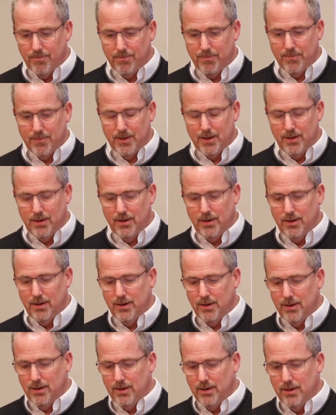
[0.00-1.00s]

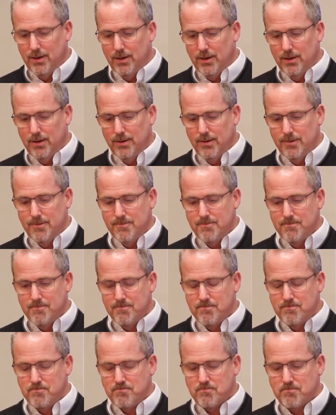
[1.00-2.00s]

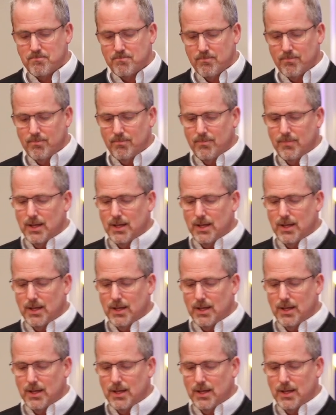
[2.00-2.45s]
Nobody speaks.